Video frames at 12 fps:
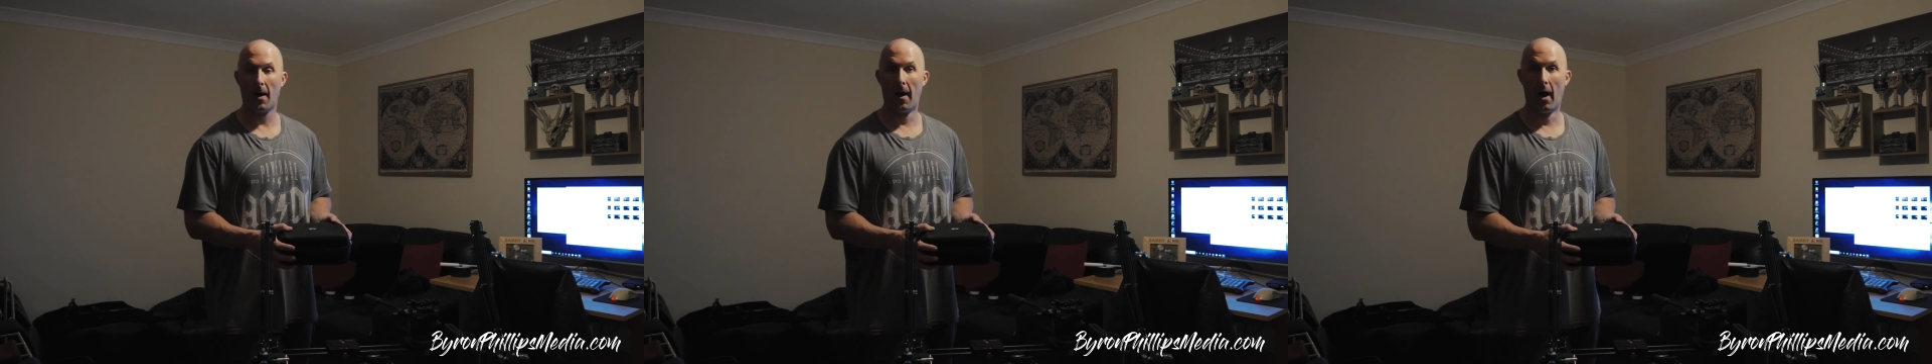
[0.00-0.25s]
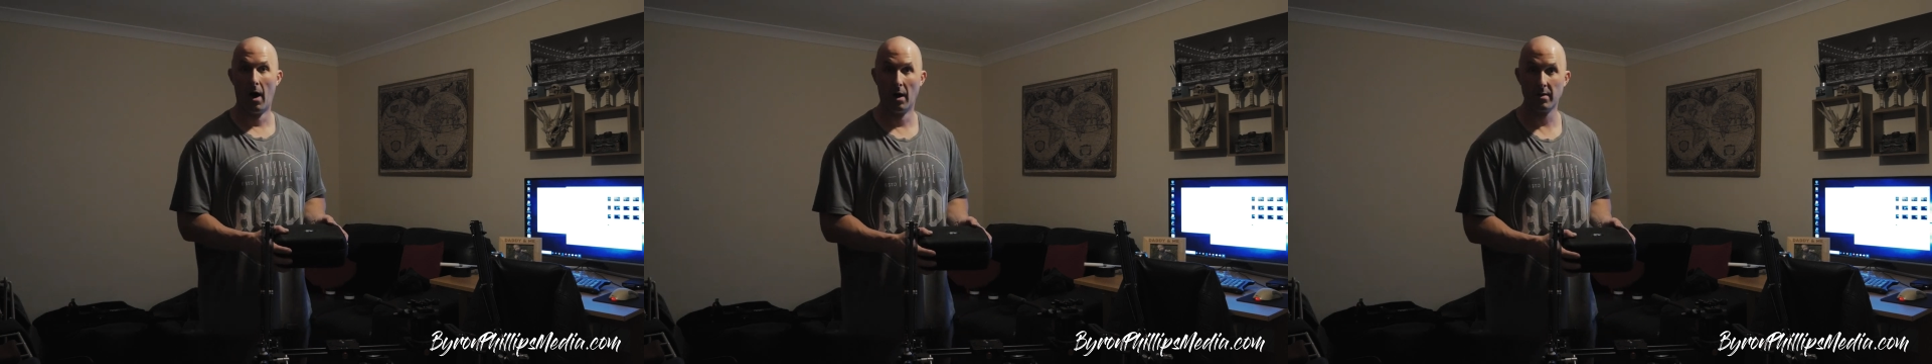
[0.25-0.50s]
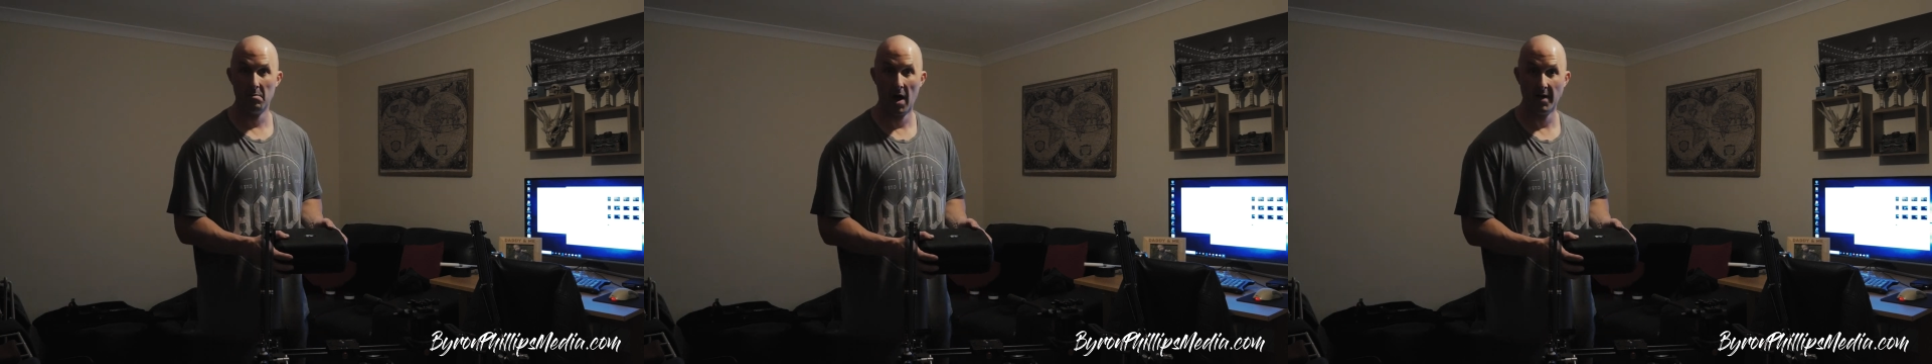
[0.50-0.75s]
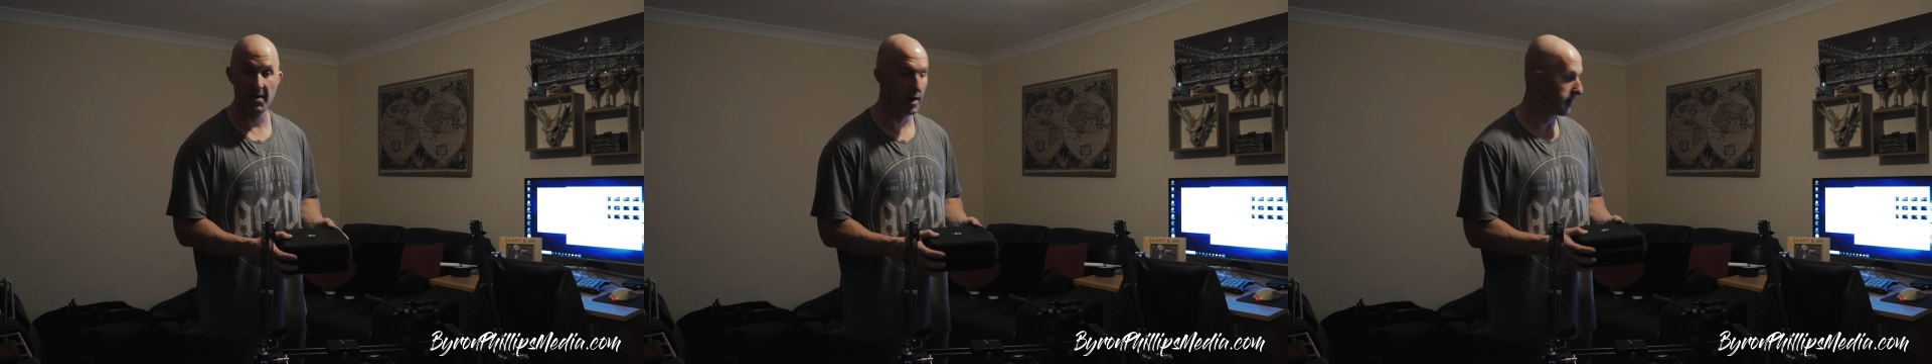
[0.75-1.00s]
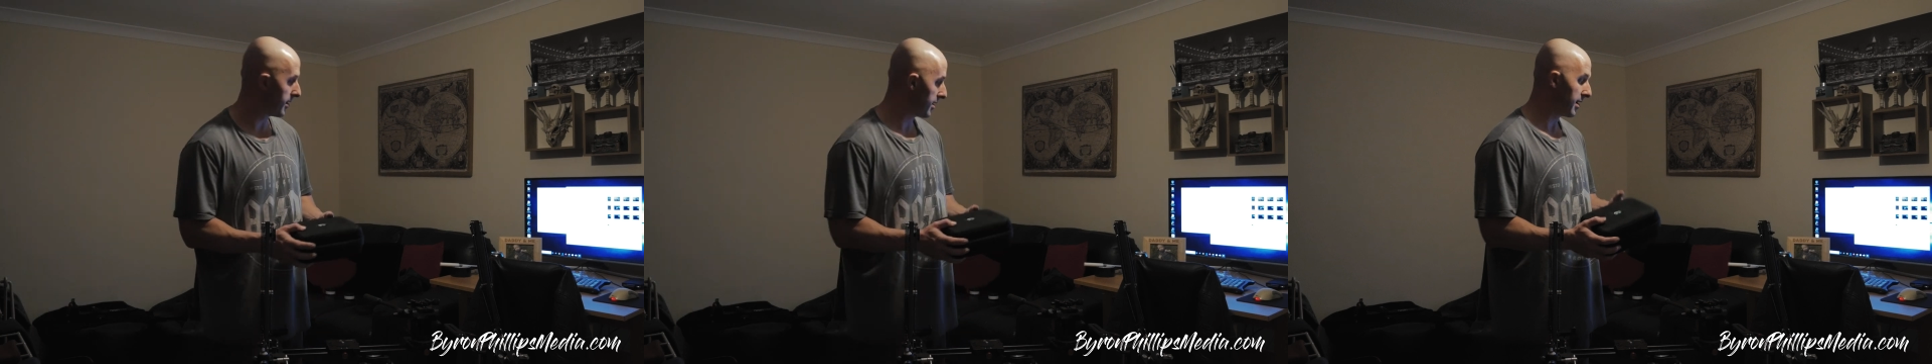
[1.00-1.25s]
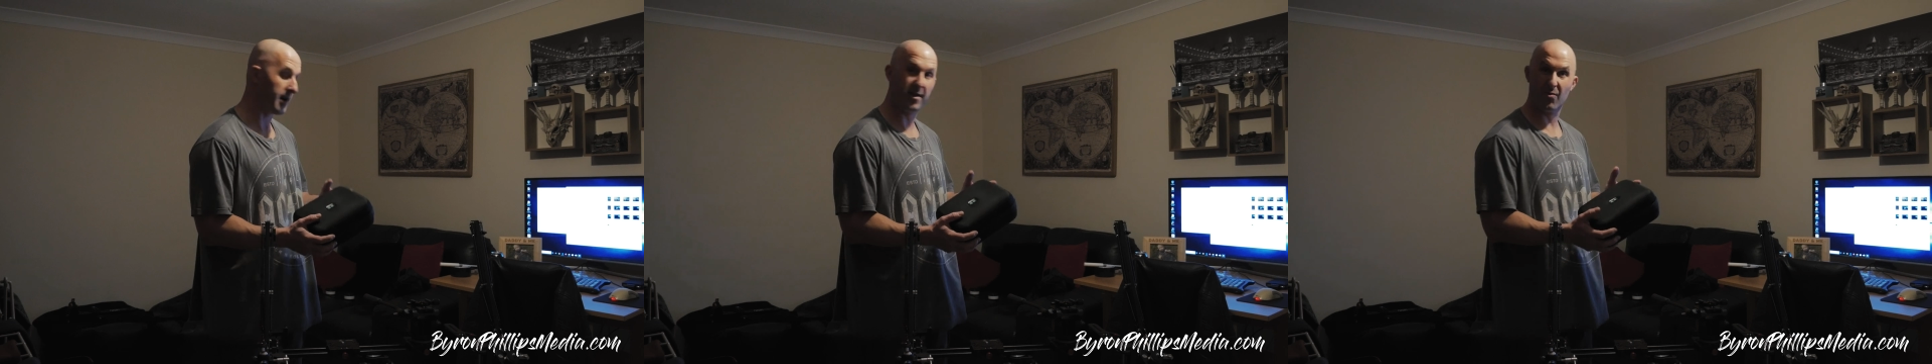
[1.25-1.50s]
oh, it's amazing,
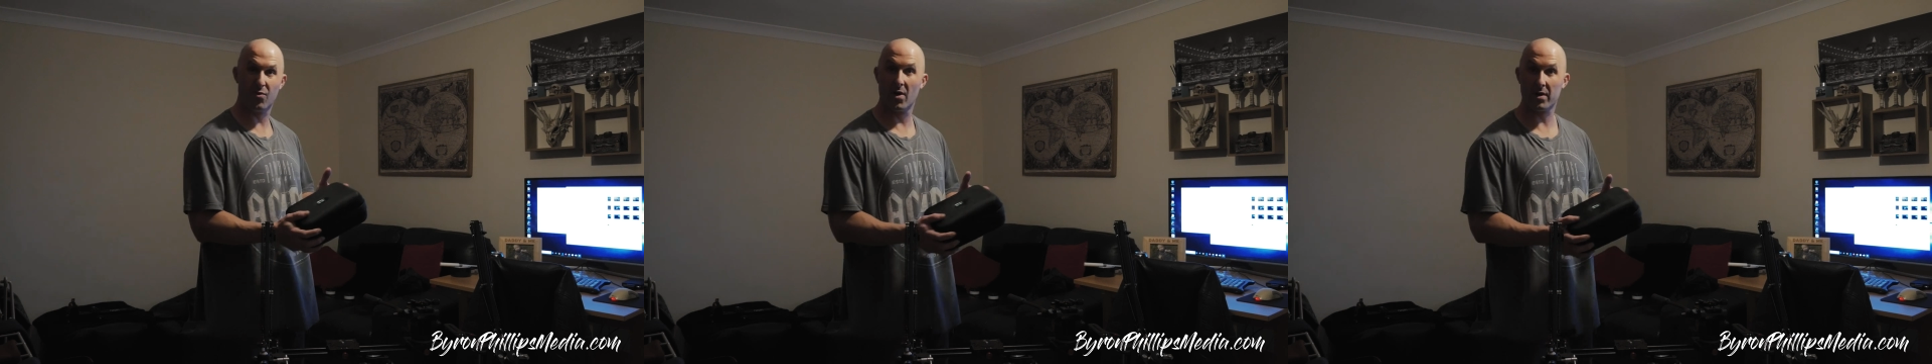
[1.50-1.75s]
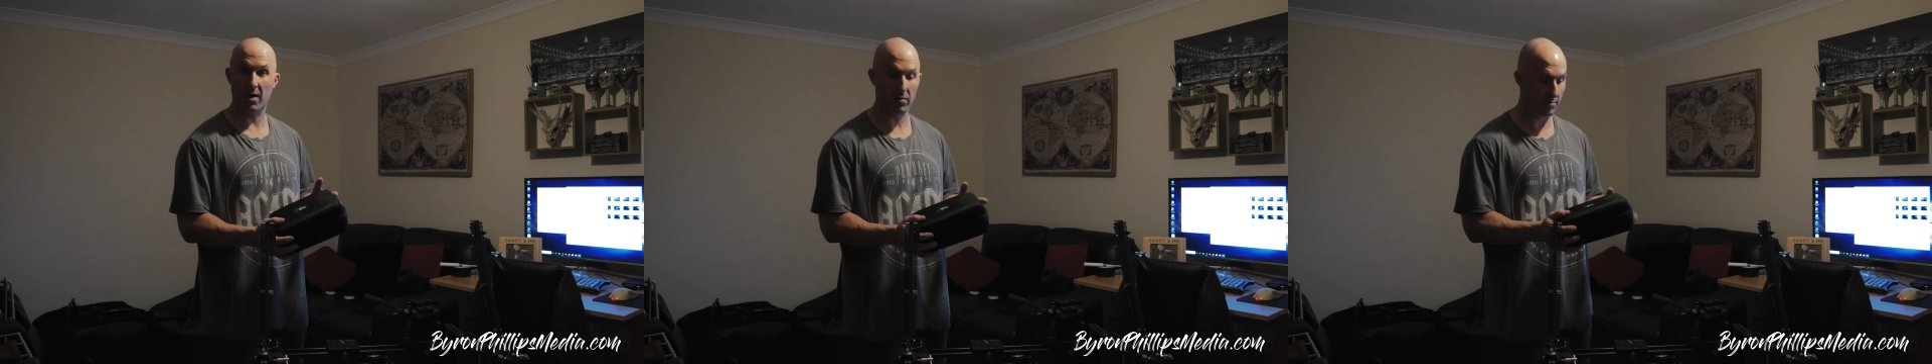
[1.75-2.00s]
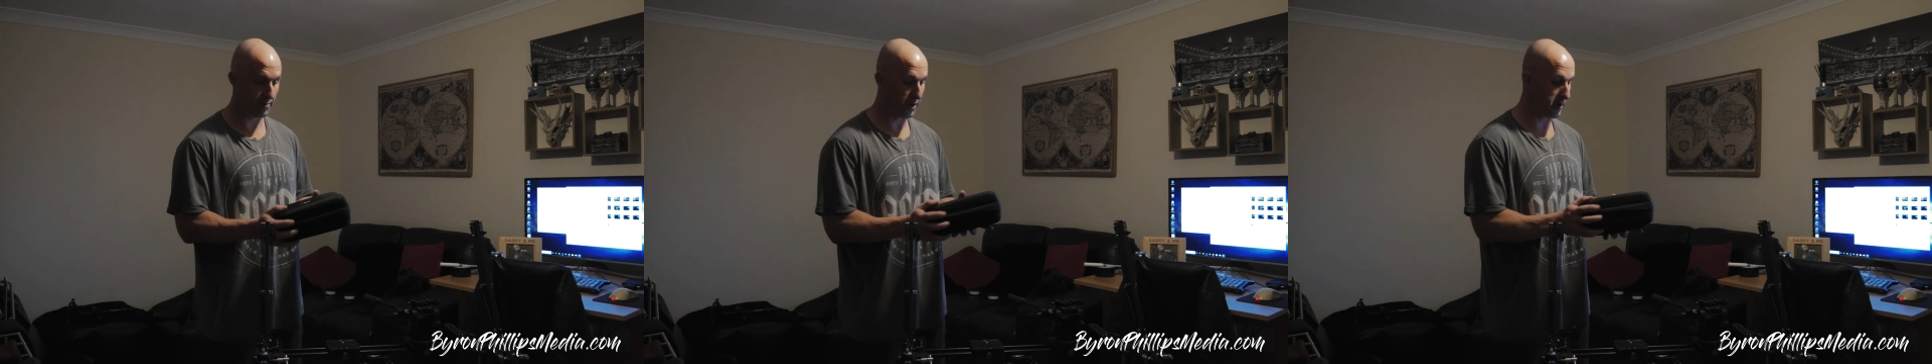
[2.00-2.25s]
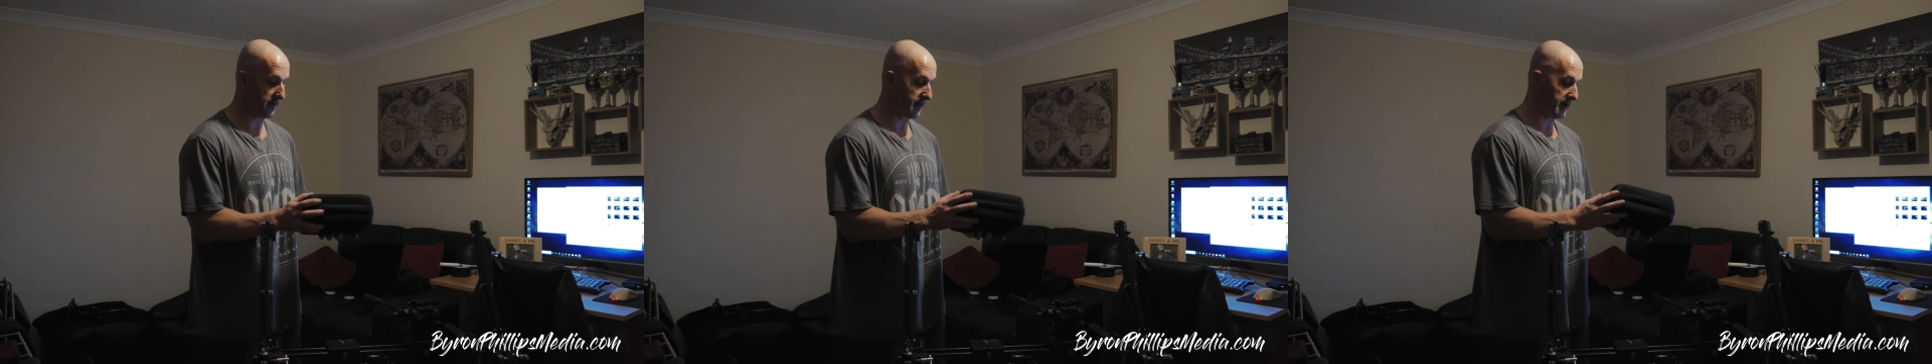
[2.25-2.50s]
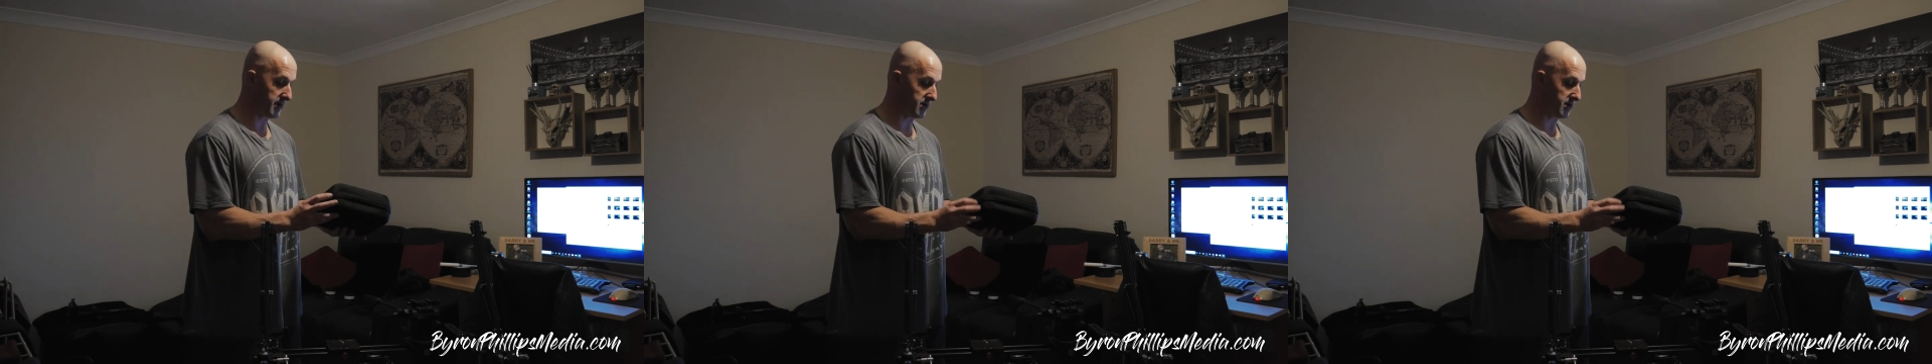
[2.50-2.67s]
and they've worked out perfect.